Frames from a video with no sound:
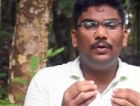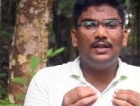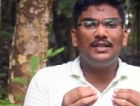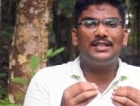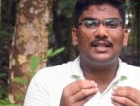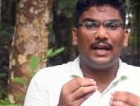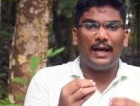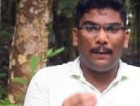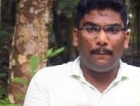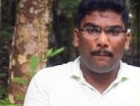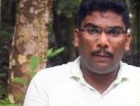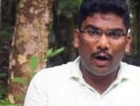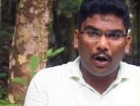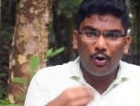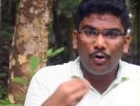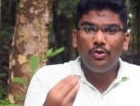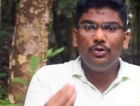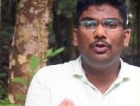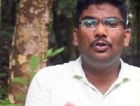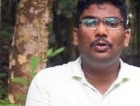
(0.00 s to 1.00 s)
who was
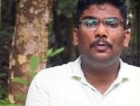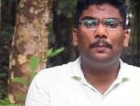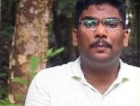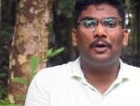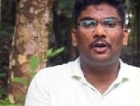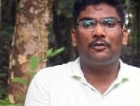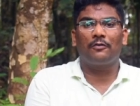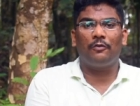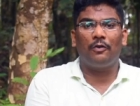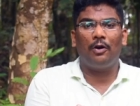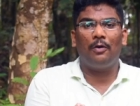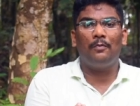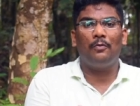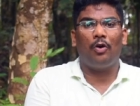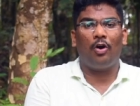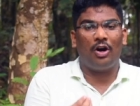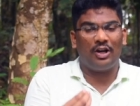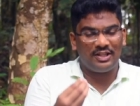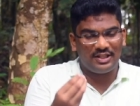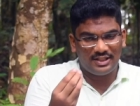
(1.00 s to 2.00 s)
about to
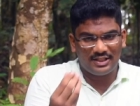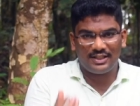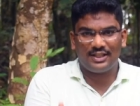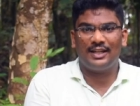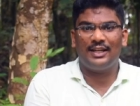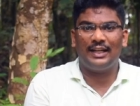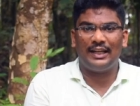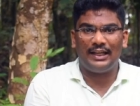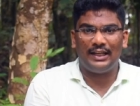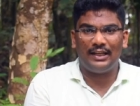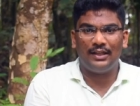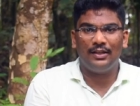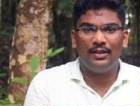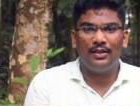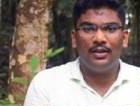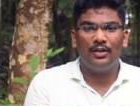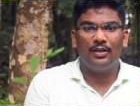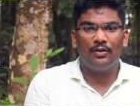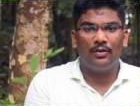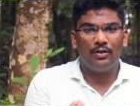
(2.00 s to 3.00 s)
perform on
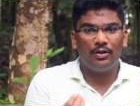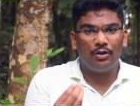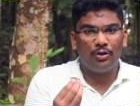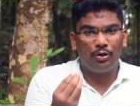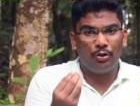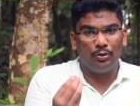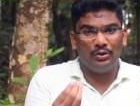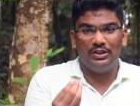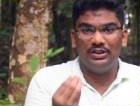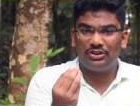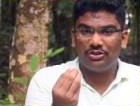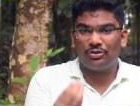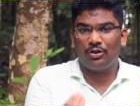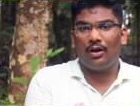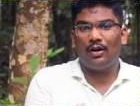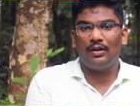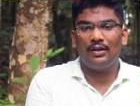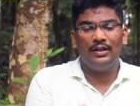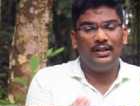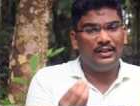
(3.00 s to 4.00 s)
screen to the
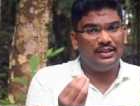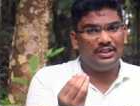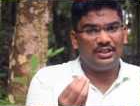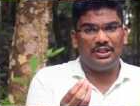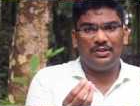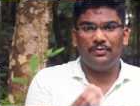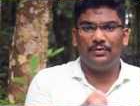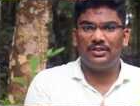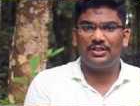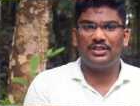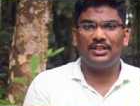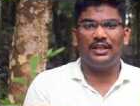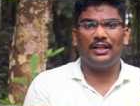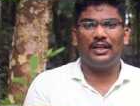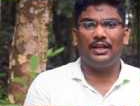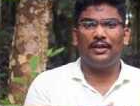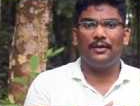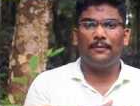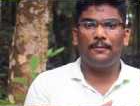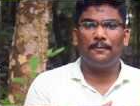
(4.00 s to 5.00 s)
song she was
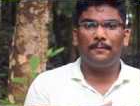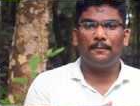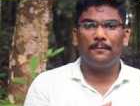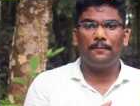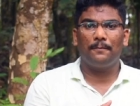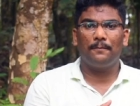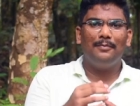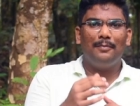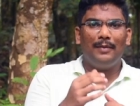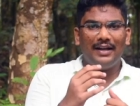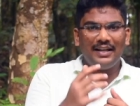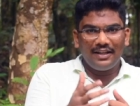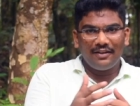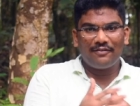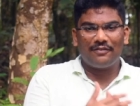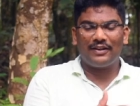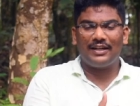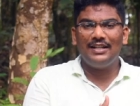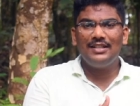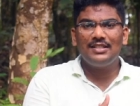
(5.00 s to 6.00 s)
singing. My
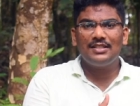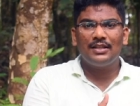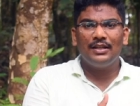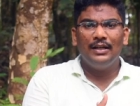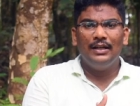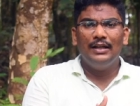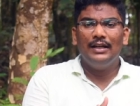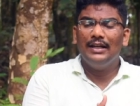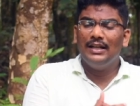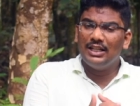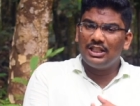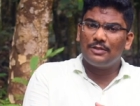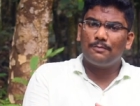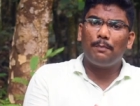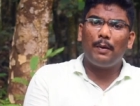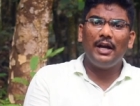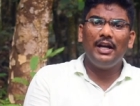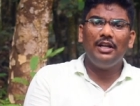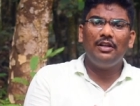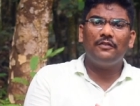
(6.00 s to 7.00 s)
dear friends,
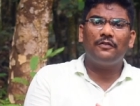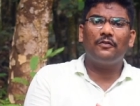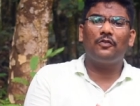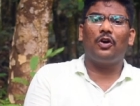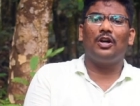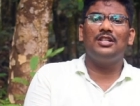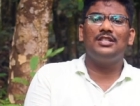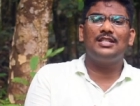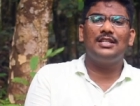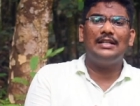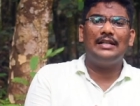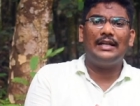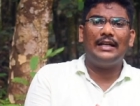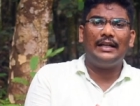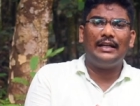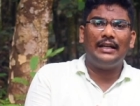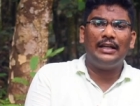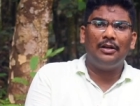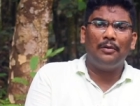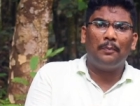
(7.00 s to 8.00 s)
despite of
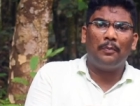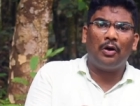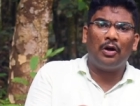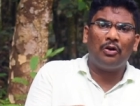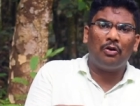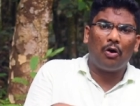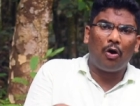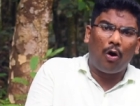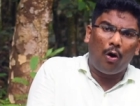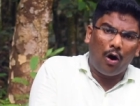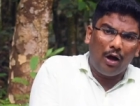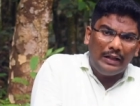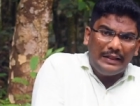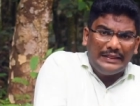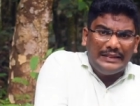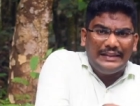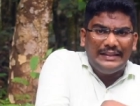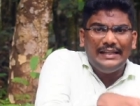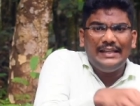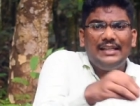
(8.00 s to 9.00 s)
concentrating
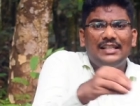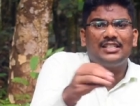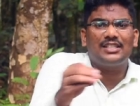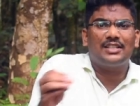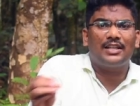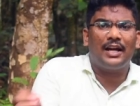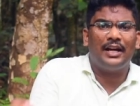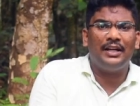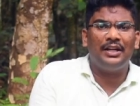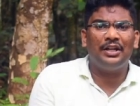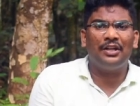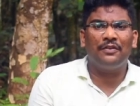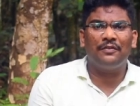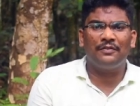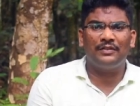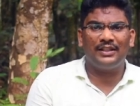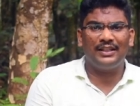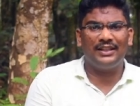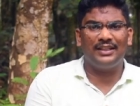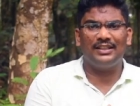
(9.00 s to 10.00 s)
upon all these
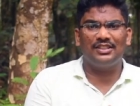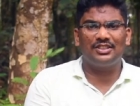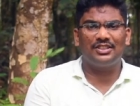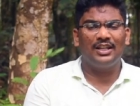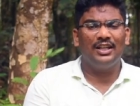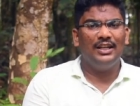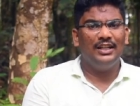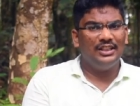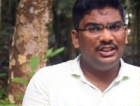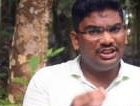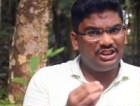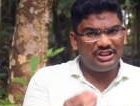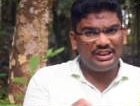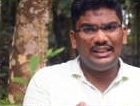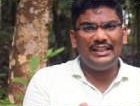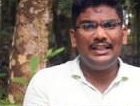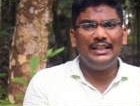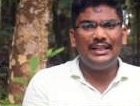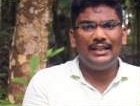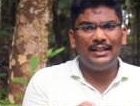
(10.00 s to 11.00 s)
kind of things,
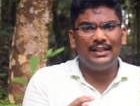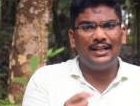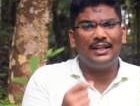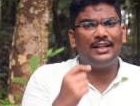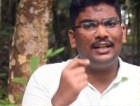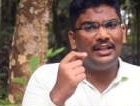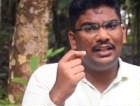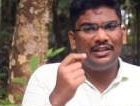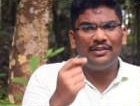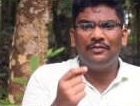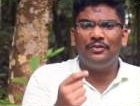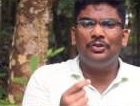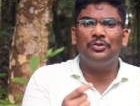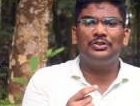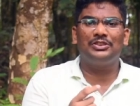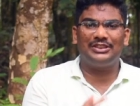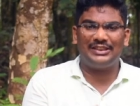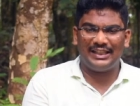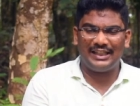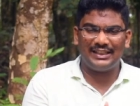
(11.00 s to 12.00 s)
she in an
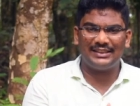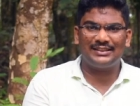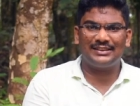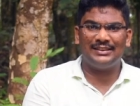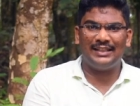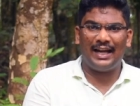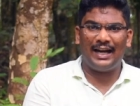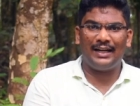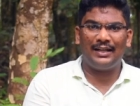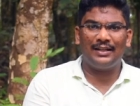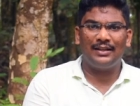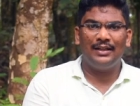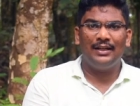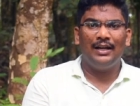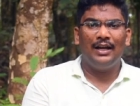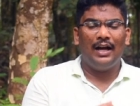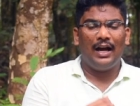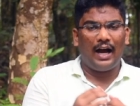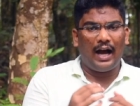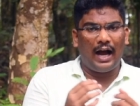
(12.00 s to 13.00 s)
interview say that
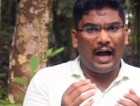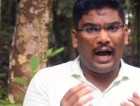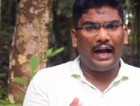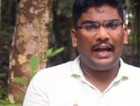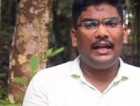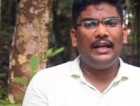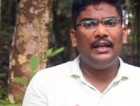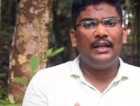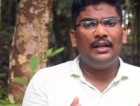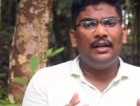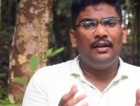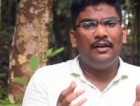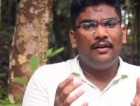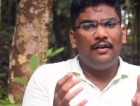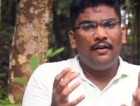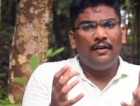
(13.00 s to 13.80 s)
I